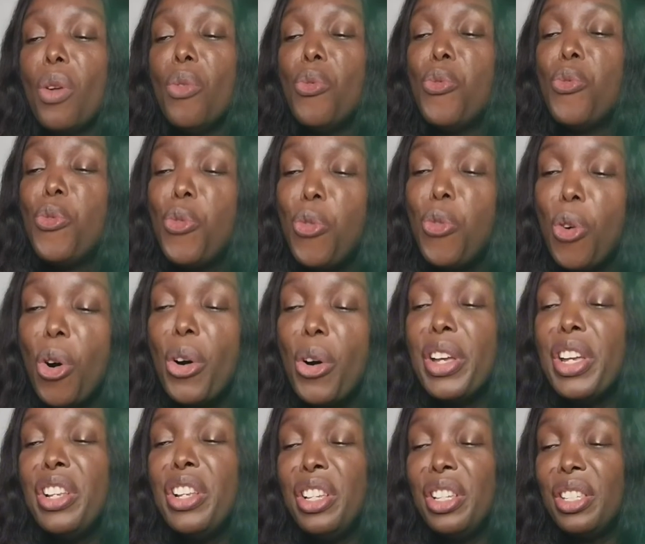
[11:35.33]
for
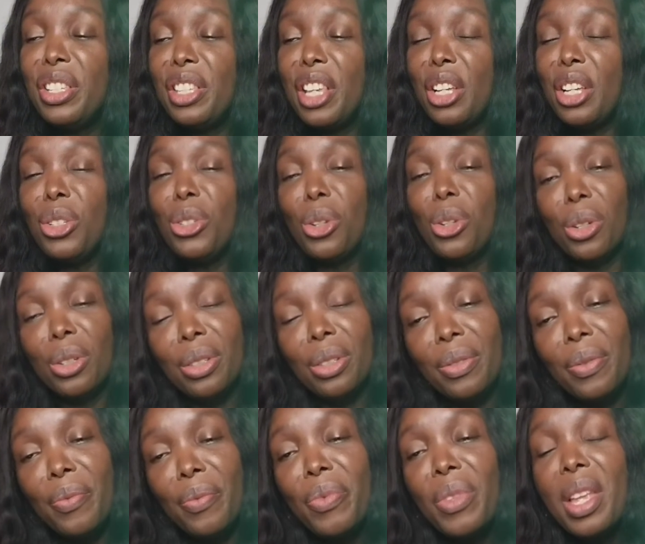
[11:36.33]

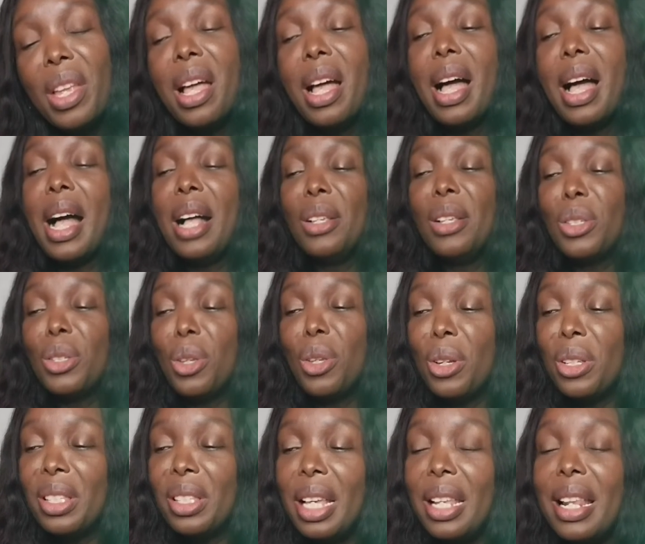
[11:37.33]
initiation and
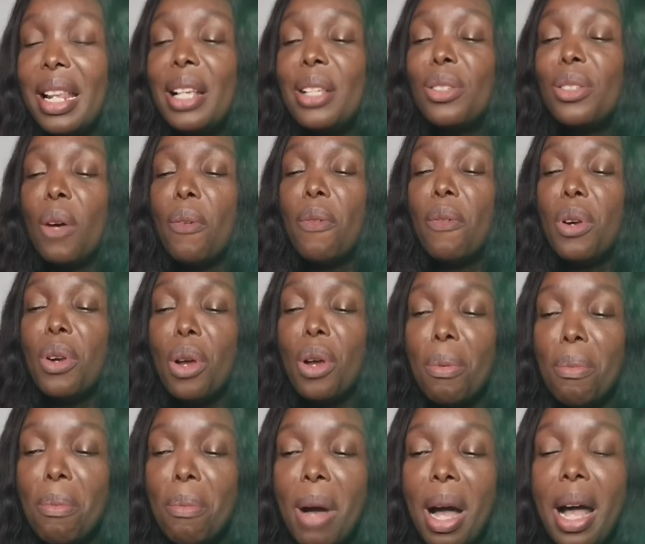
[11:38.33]
sustenance of
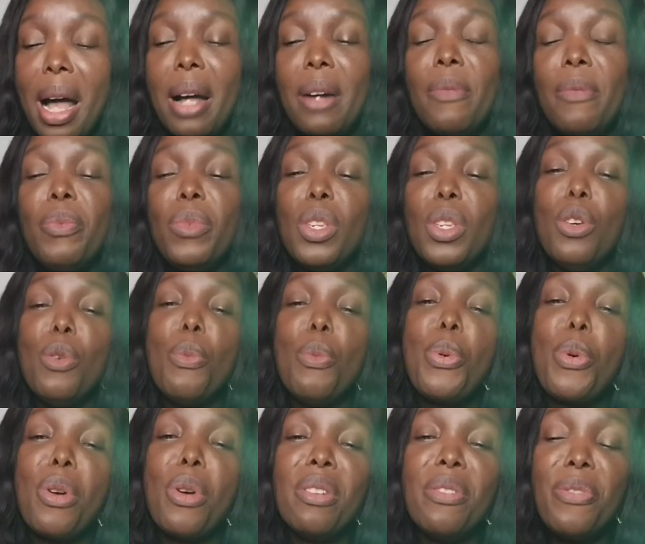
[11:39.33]
normal
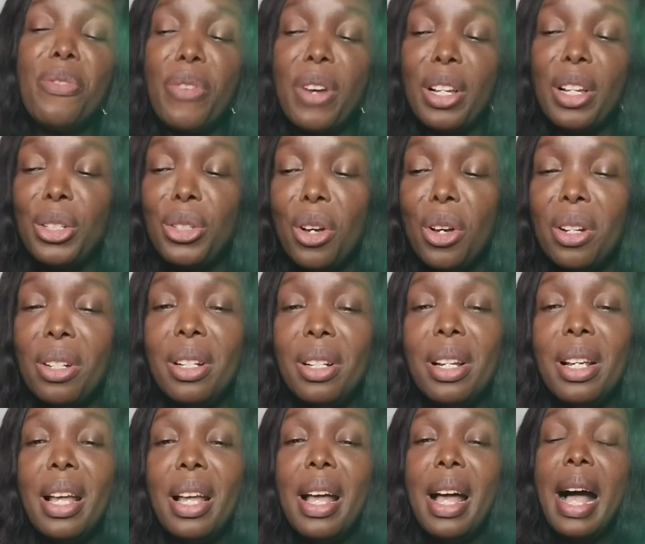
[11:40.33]
proliferation
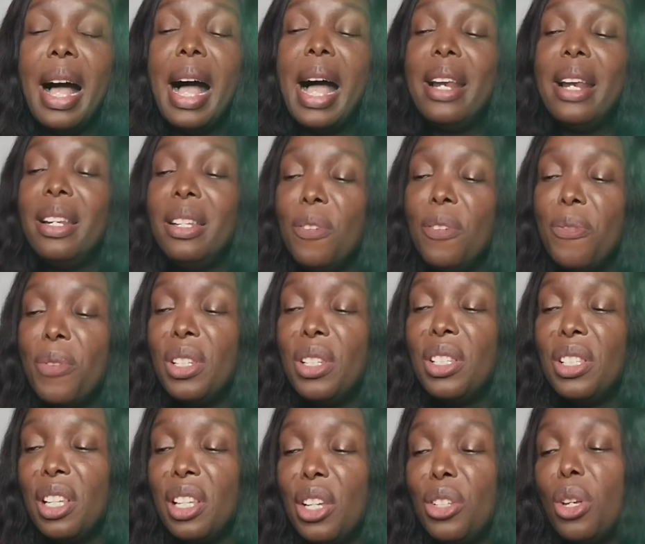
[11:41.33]
and
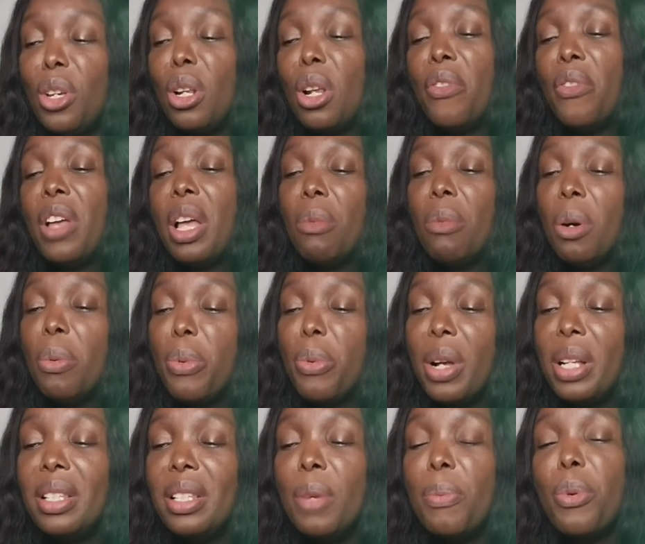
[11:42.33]
differentiation of
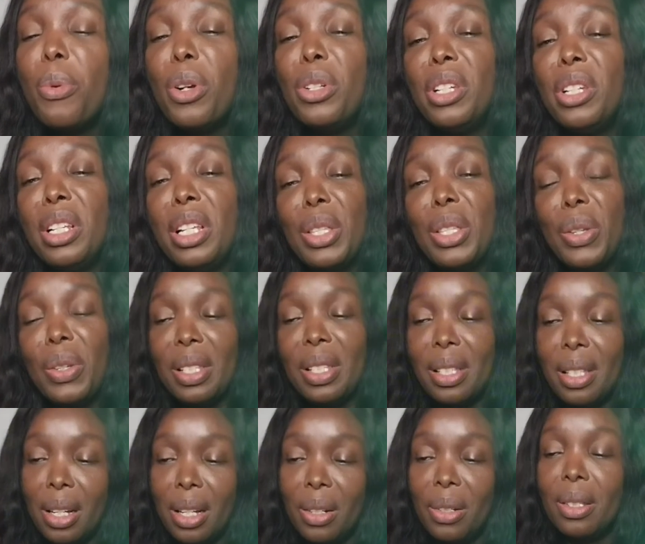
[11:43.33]
haemopoietic progenitor
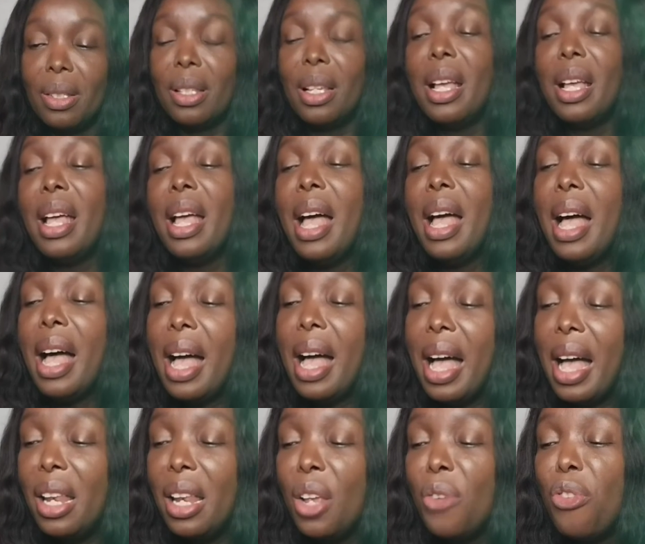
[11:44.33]
cells
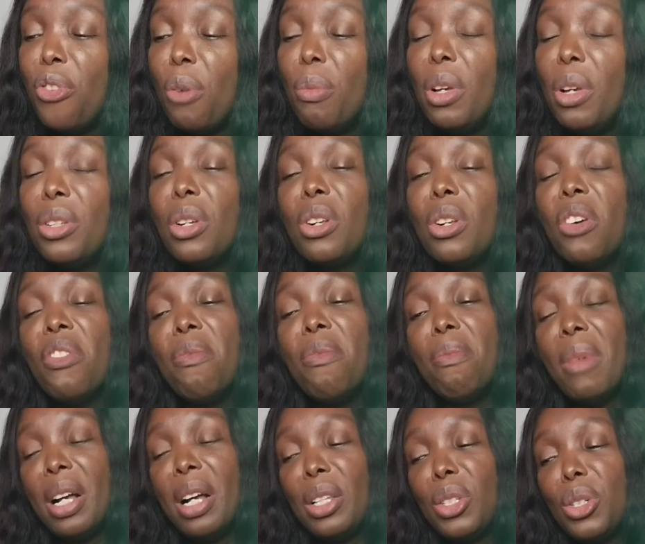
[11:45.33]
and the formation of
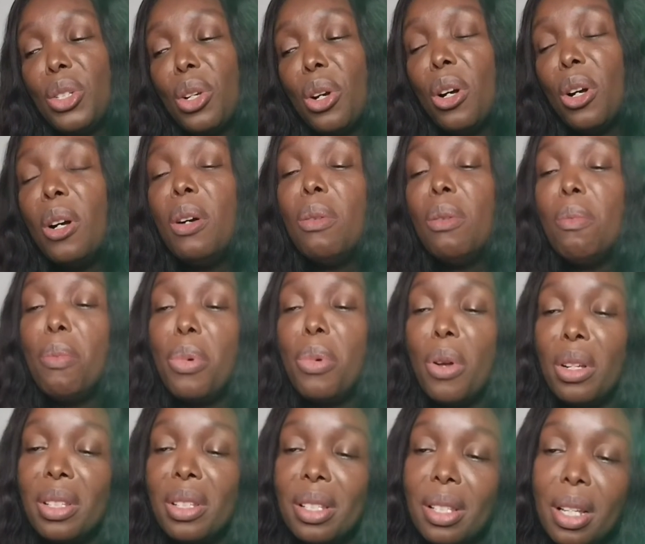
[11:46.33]
mature
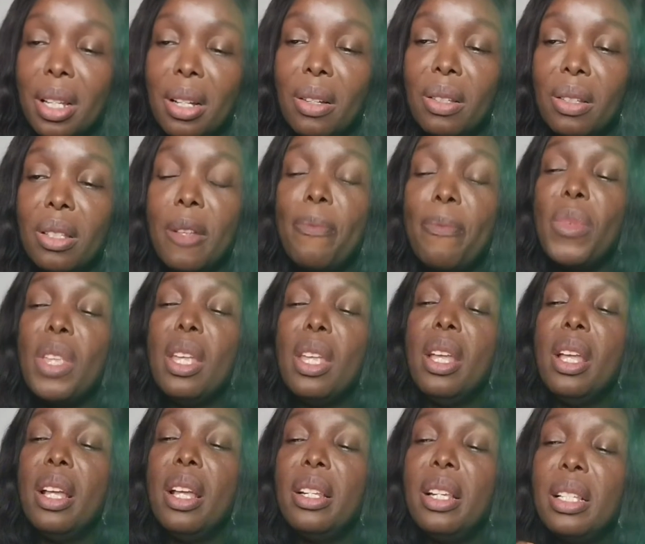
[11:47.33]
blood cells.
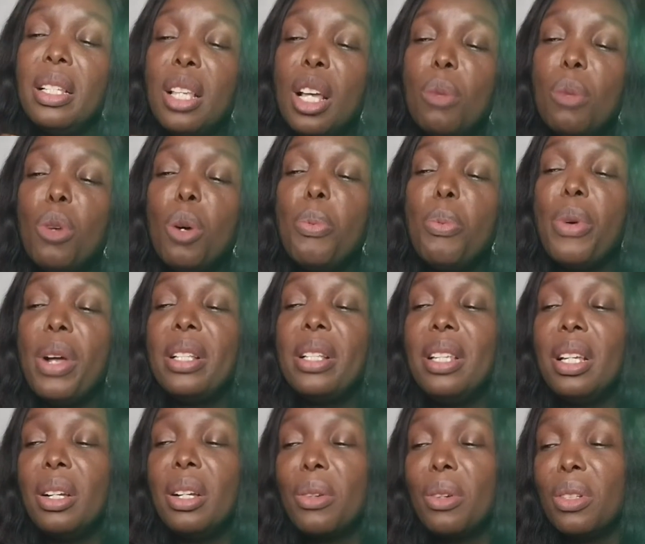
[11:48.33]
These
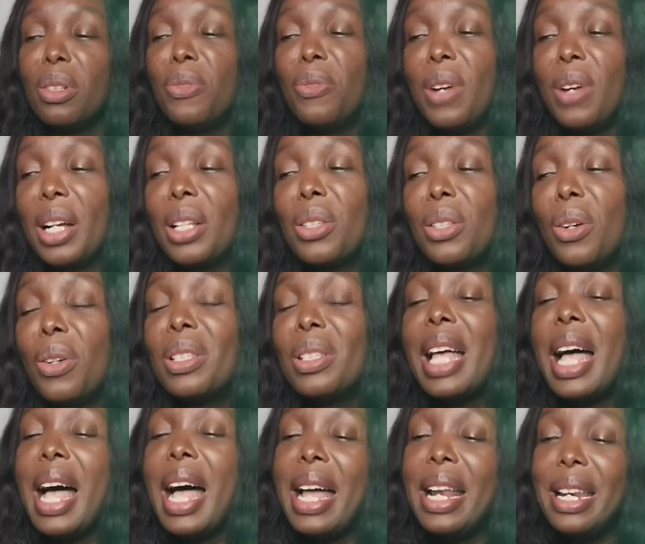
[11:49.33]
haemopoietic growth factors
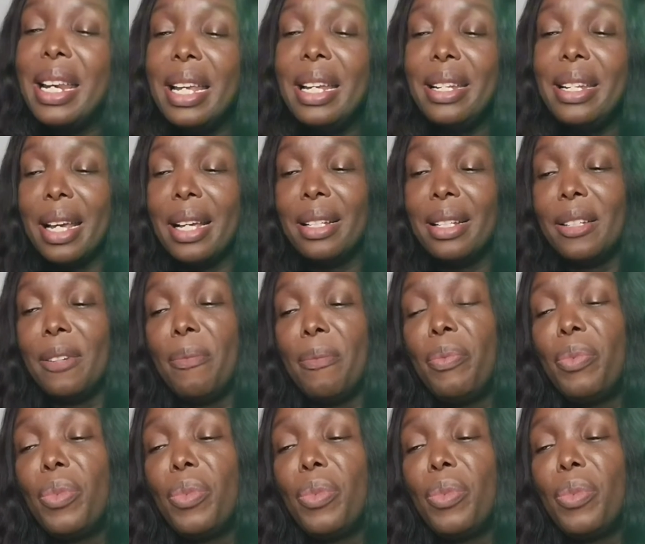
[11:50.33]
are needed,